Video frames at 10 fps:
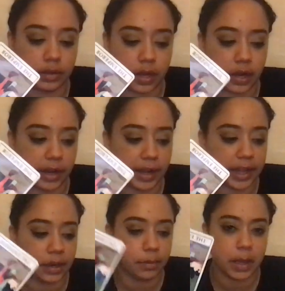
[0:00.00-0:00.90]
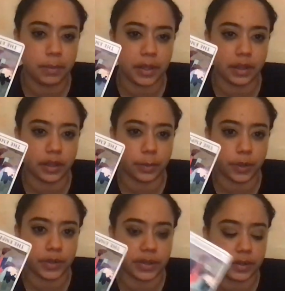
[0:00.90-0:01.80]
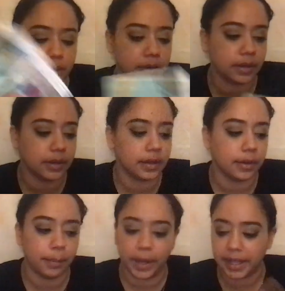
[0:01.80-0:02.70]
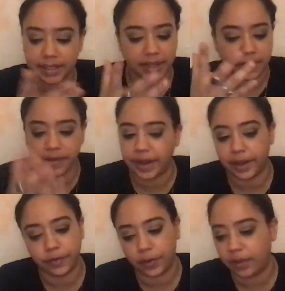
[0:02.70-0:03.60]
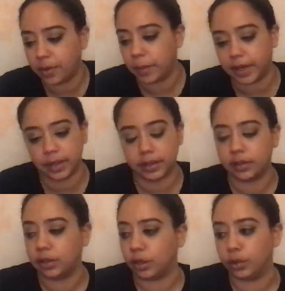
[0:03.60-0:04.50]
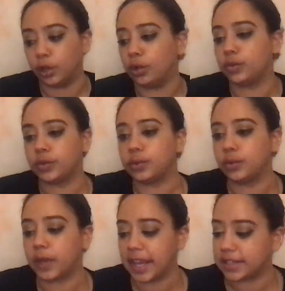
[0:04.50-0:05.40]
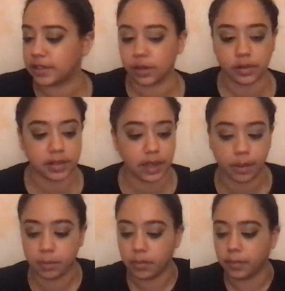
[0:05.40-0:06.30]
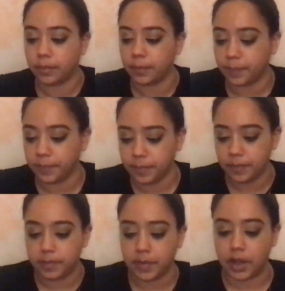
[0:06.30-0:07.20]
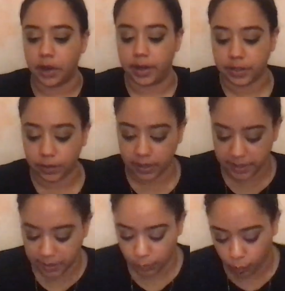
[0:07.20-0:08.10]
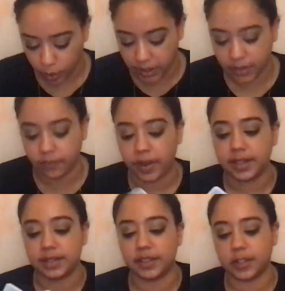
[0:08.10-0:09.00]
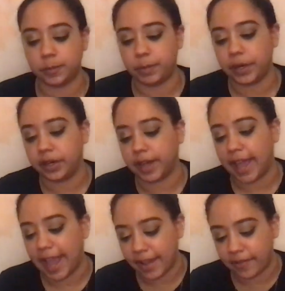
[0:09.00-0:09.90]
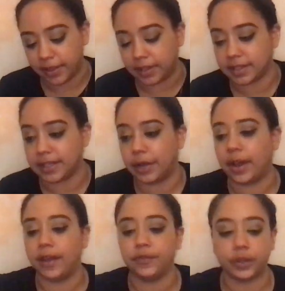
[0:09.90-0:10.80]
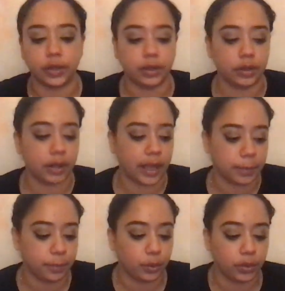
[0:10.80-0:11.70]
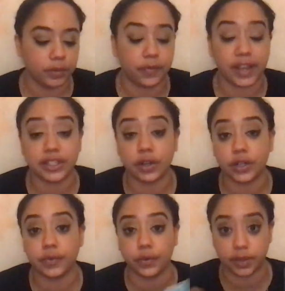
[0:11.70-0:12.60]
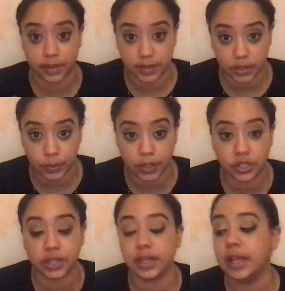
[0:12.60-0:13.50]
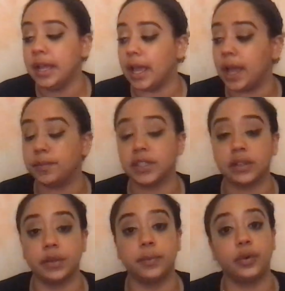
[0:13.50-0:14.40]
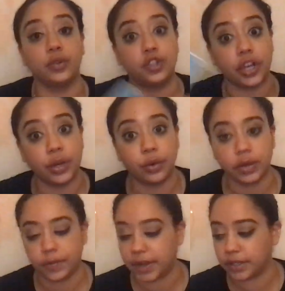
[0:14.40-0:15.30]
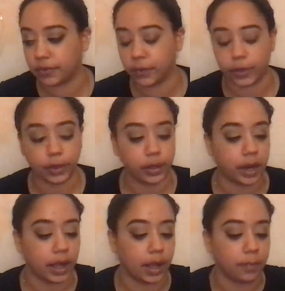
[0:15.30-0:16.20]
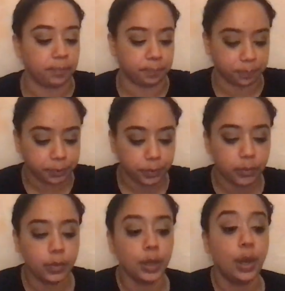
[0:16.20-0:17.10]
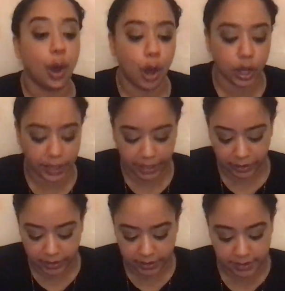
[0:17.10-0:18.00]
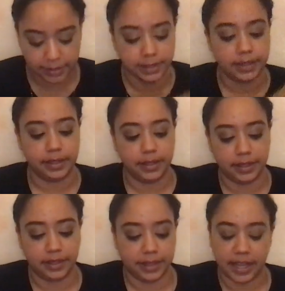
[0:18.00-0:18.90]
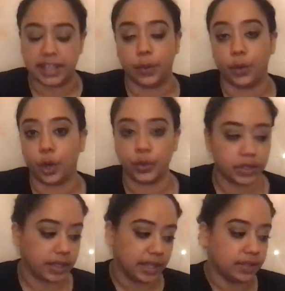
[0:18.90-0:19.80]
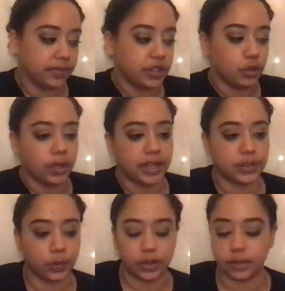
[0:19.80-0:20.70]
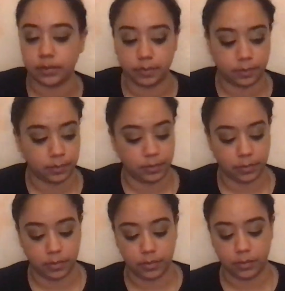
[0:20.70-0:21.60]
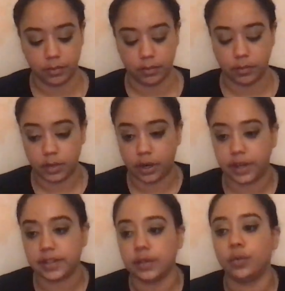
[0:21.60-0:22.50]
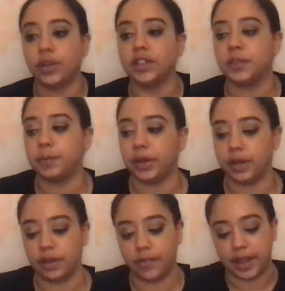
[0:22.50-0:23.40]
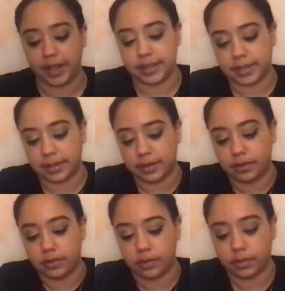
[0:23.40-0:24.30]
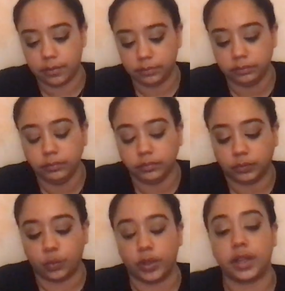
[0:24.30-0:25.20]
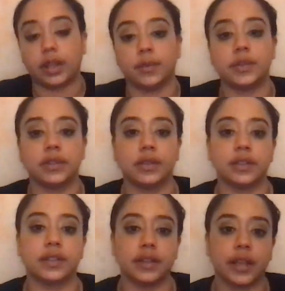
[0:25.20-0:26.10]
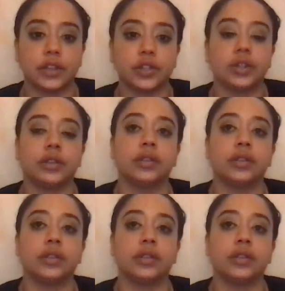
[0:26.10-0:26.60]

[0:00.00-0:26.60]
All right, and it might be the other person, but it's going to vary for everybody. You know, no two cases are the same. All right, so let's see what advice does Spirit have on this. Now, after I pull advice cards for this situation, I'm just going to pull general advice for all Aries, and then we'll go into the individualized one. All right, so what does Spirit advise when it comes to this connection?